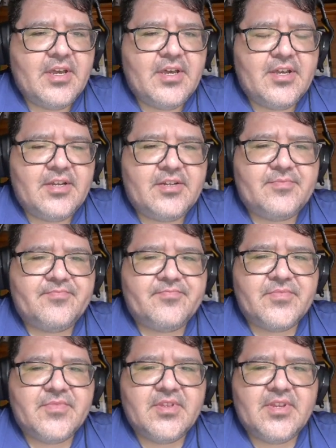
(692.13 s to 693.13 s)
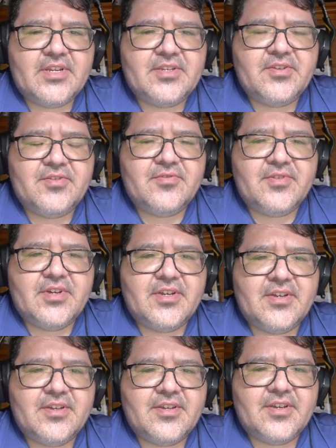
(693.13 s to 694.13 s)
Um, I do
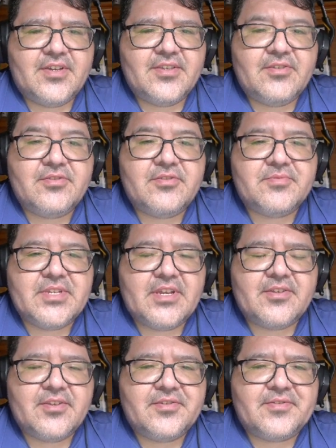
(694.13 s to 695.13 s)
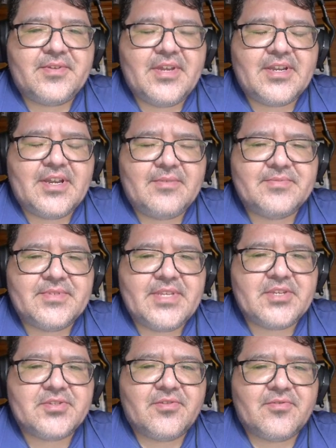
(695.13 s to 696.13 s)
uh, a YouTube channel, youtube.com
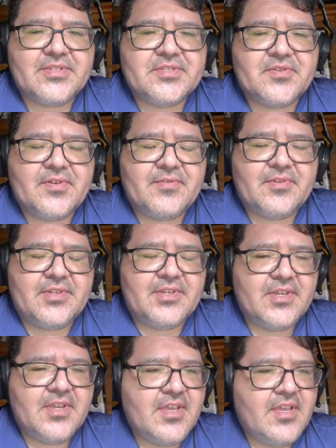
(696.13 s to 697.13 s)
slash Lorenzo Arreola.